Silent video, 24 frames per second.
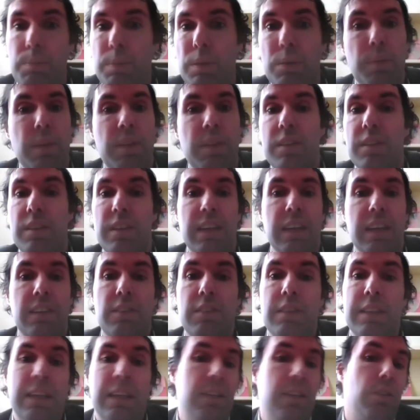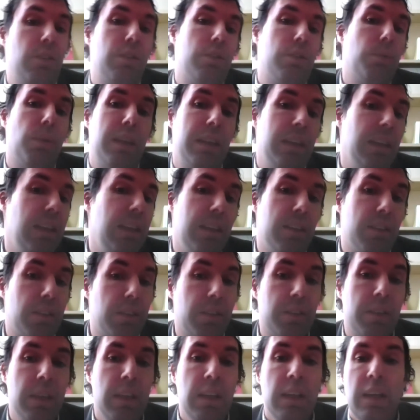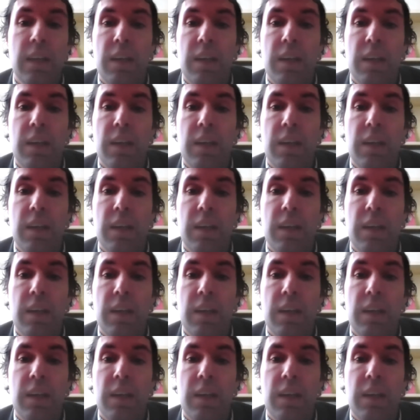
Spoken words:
but within the next 10 to 20 years.